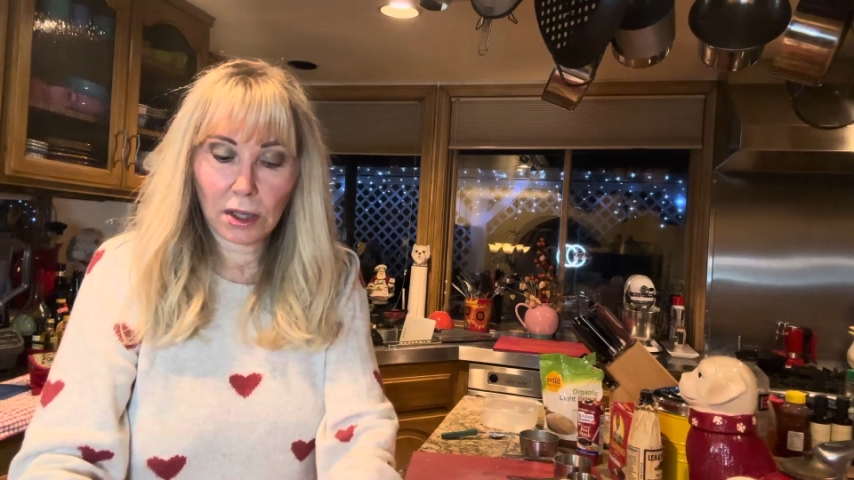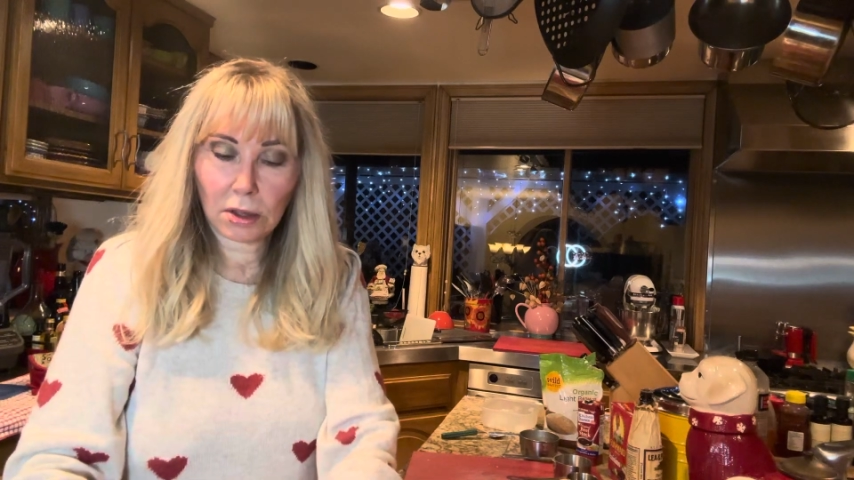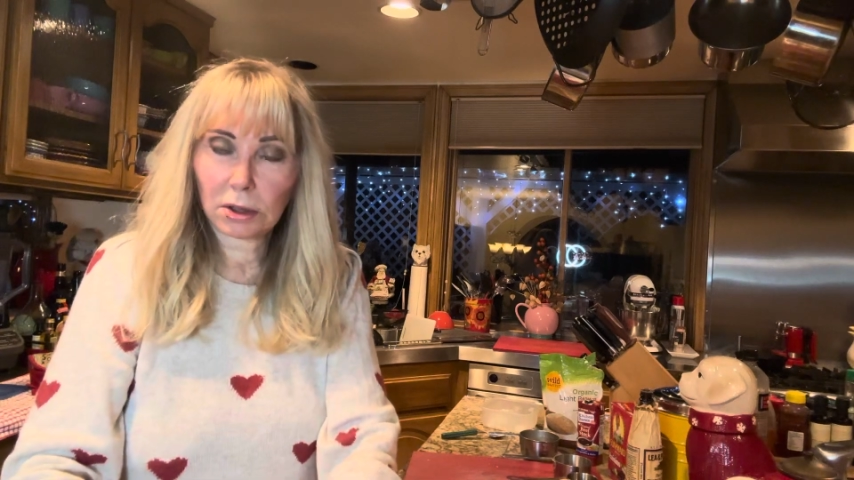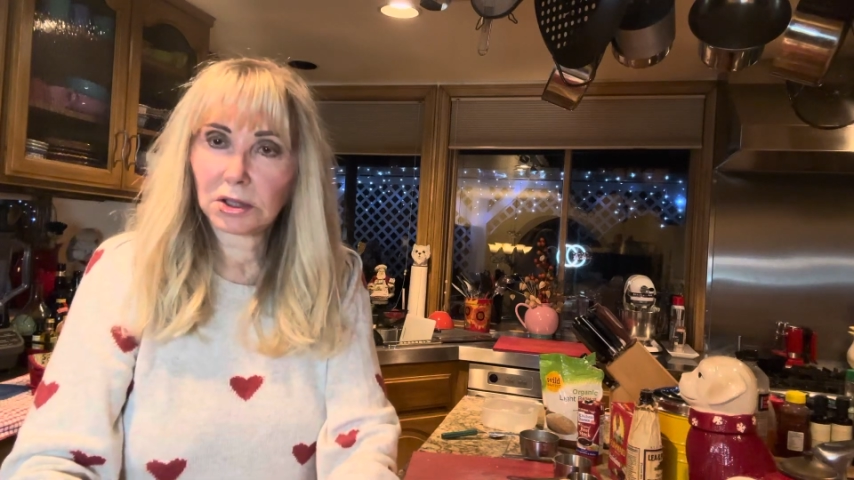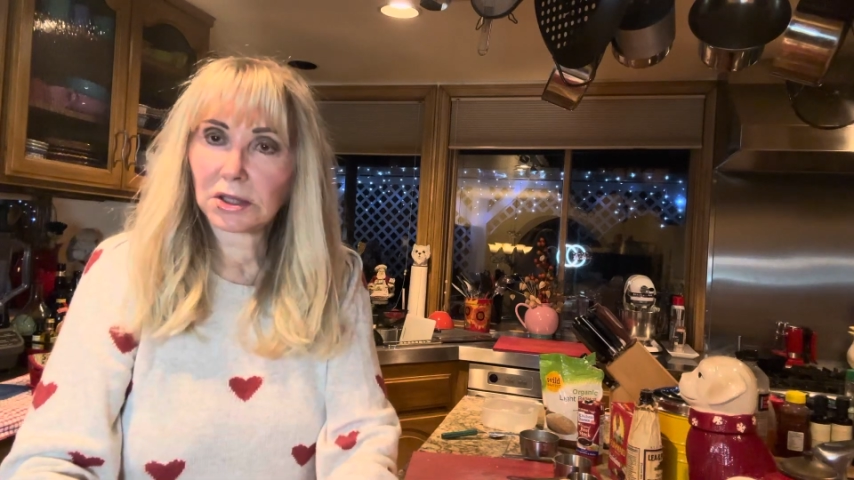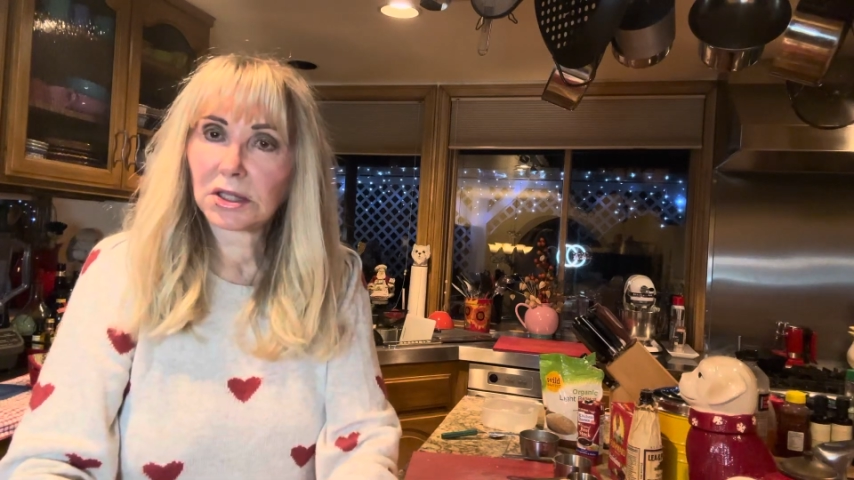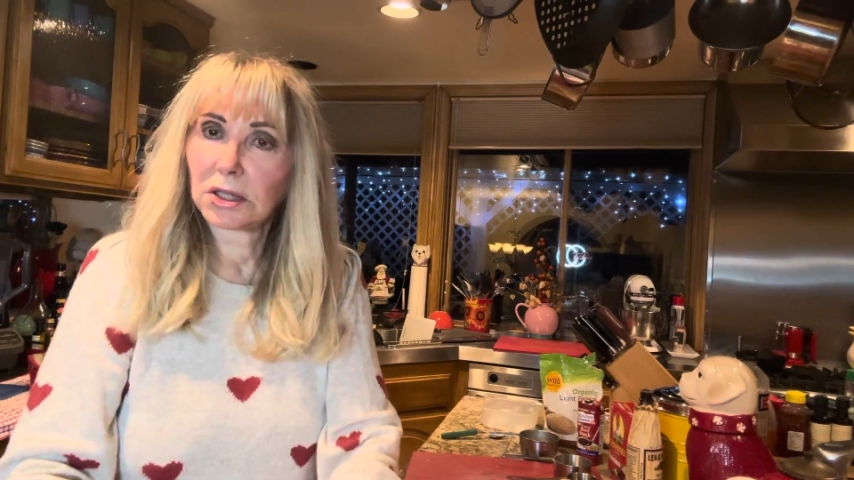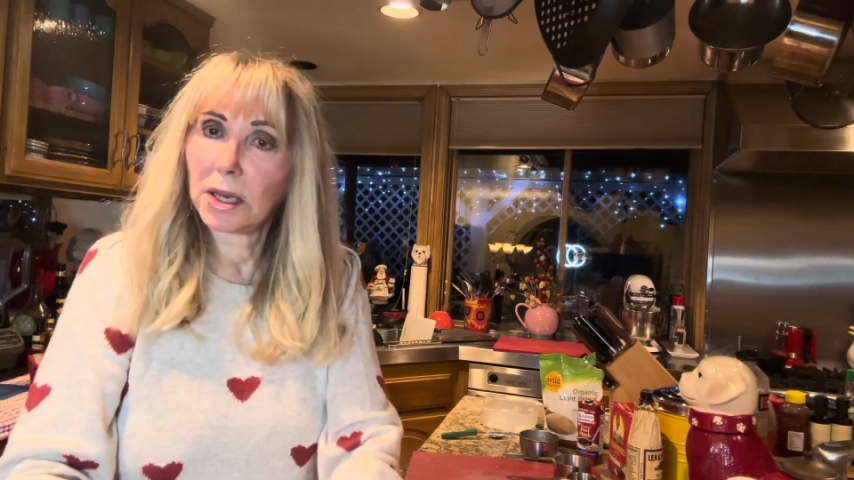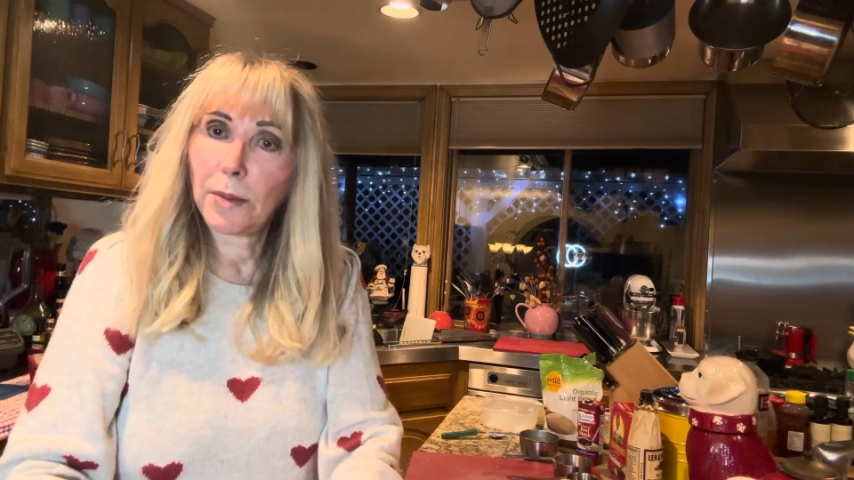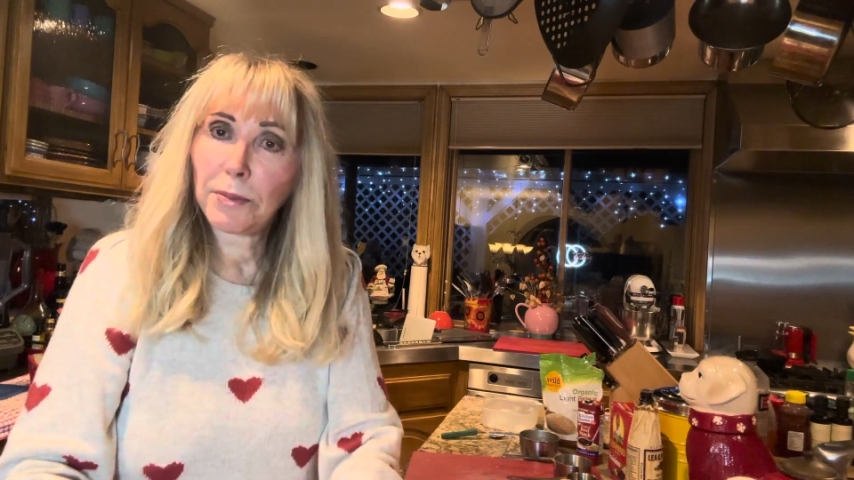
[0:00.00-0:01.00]
They're just
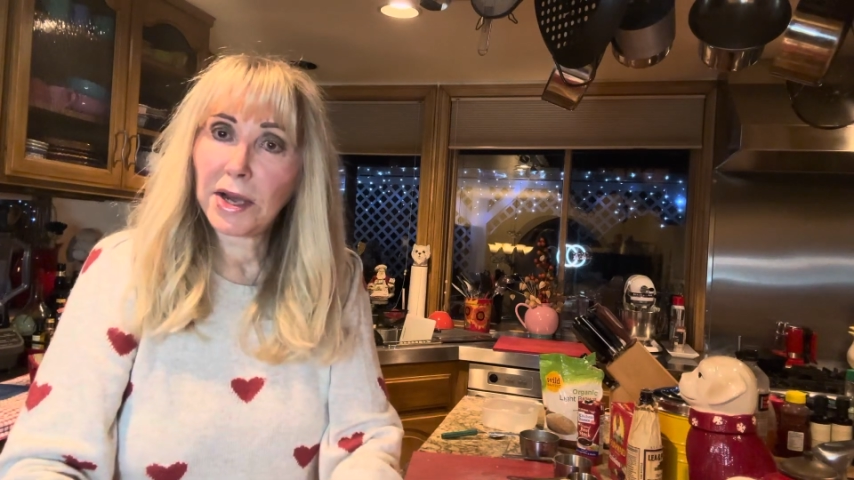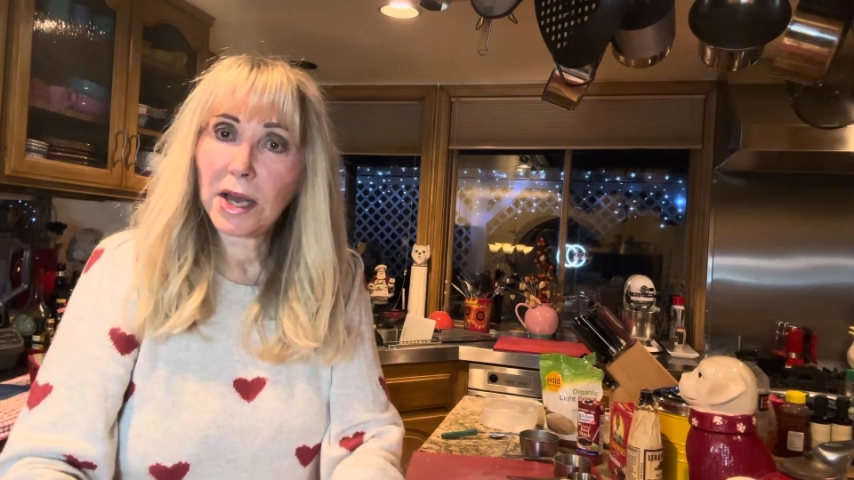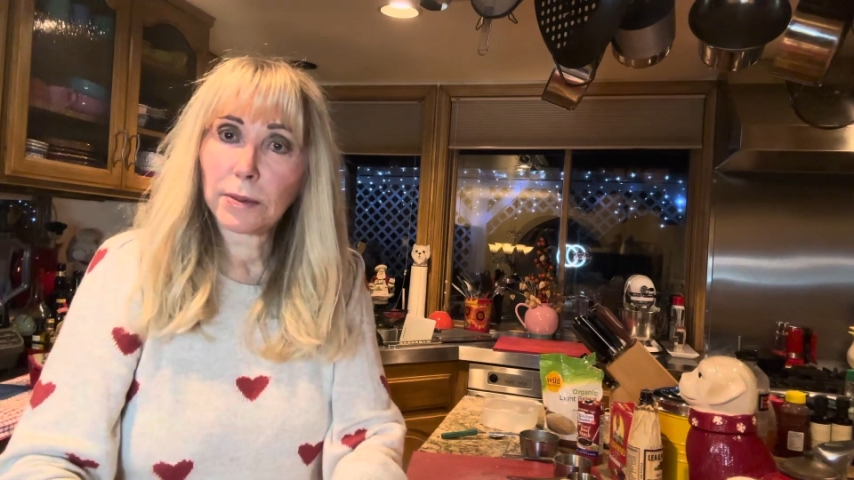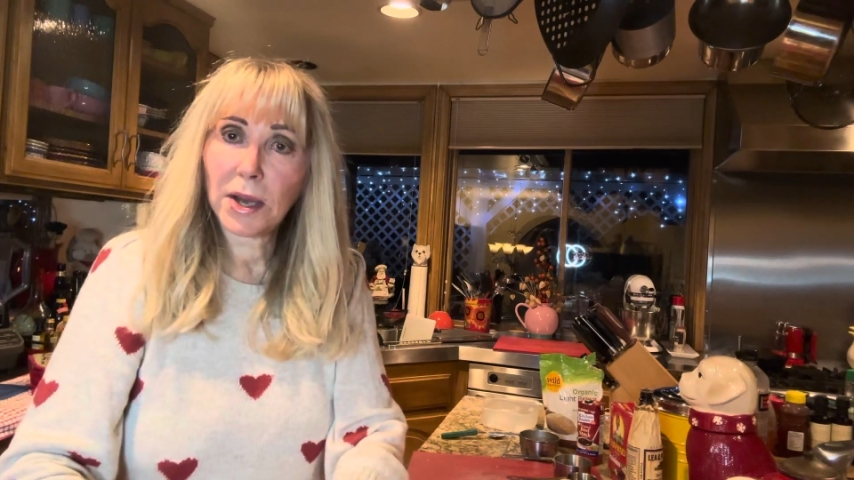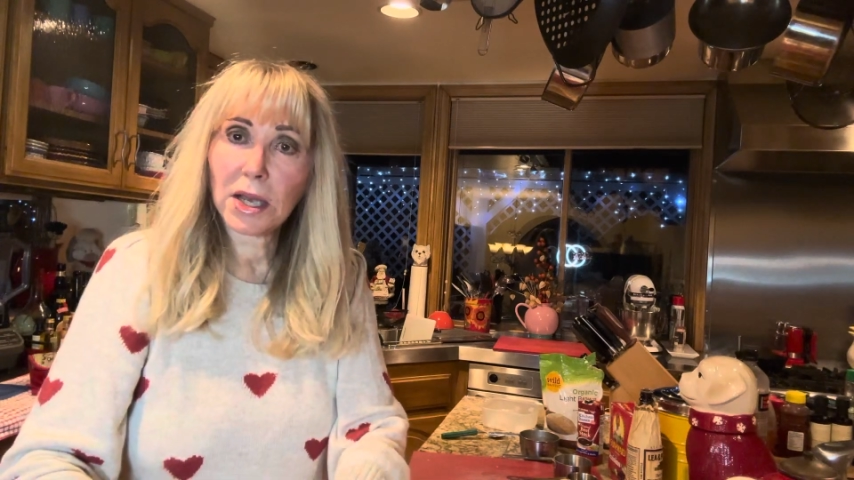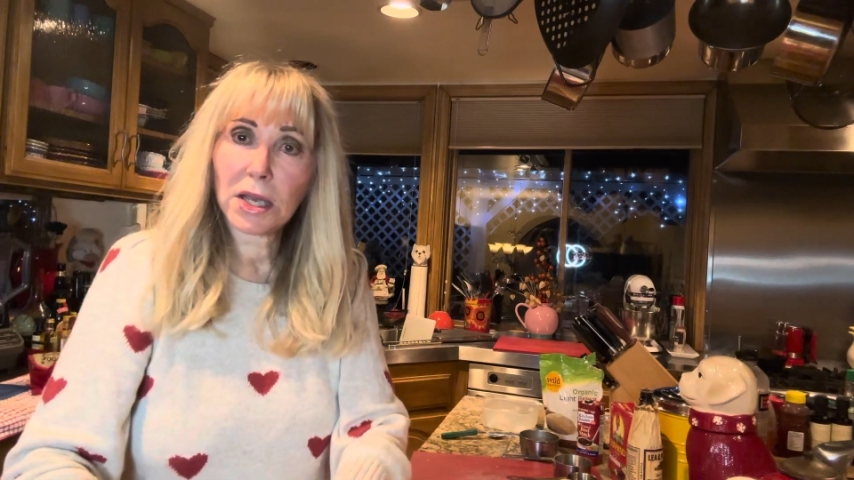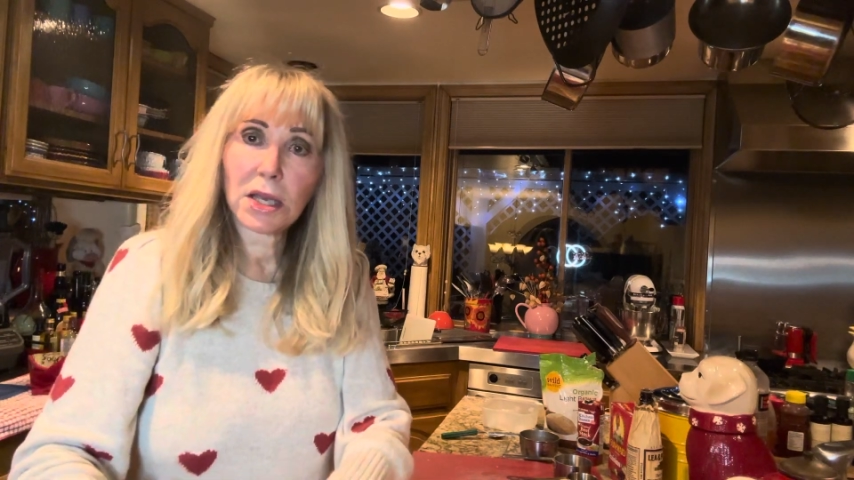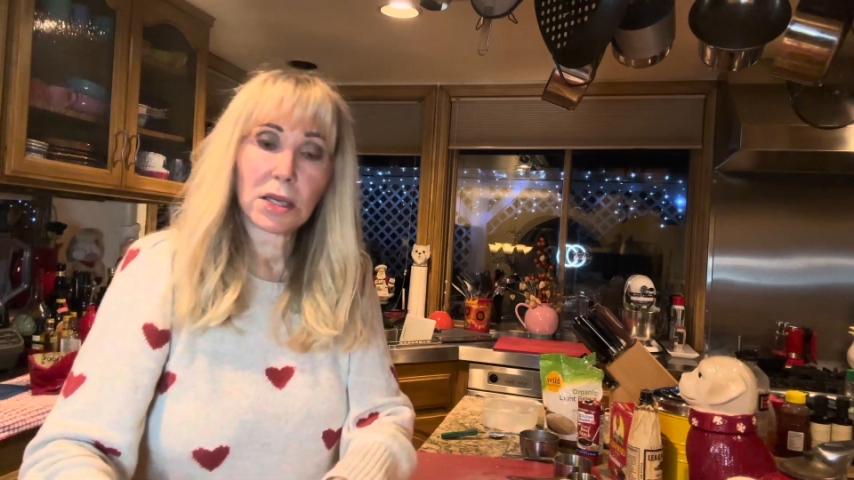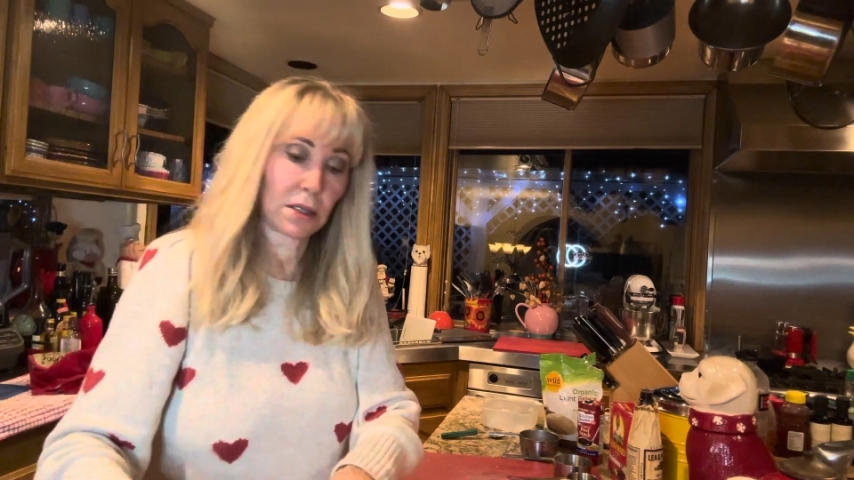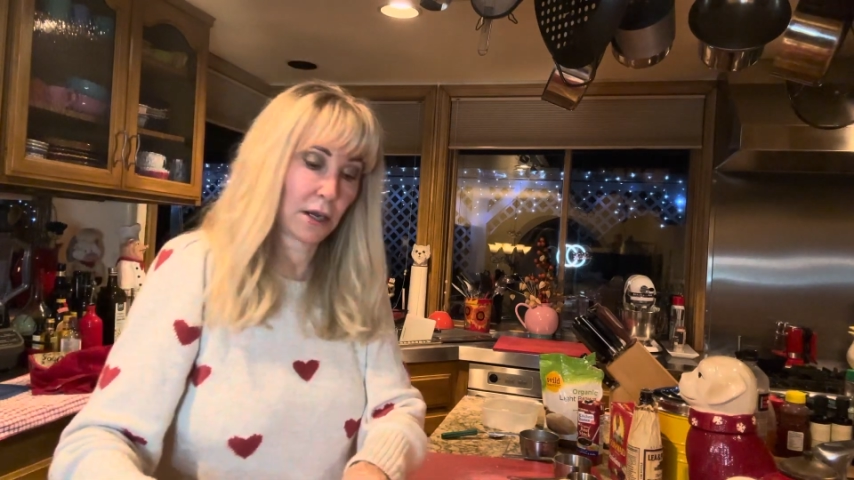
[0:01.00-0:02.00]
slipping out of my hand.